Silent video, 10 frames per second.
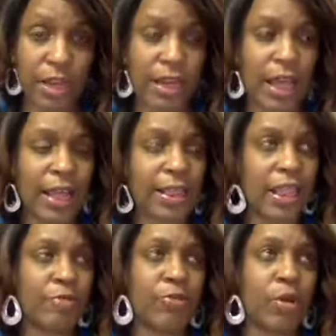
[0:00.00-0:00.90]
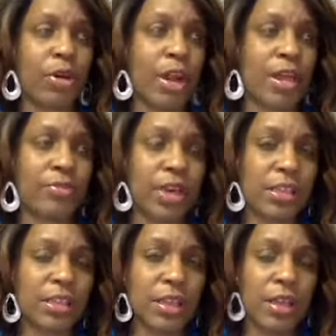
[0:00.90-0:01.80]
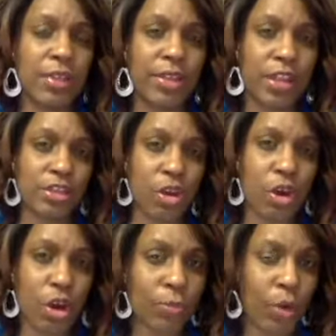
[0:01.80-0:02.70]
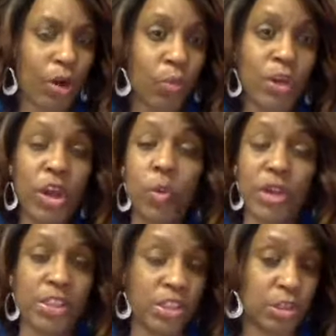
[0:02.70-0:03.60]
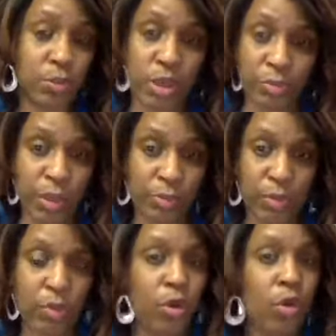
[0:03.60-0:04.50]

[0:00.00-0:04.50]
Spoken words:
And I think for a lot of us, that's the hard part. We don't want to disappoint people.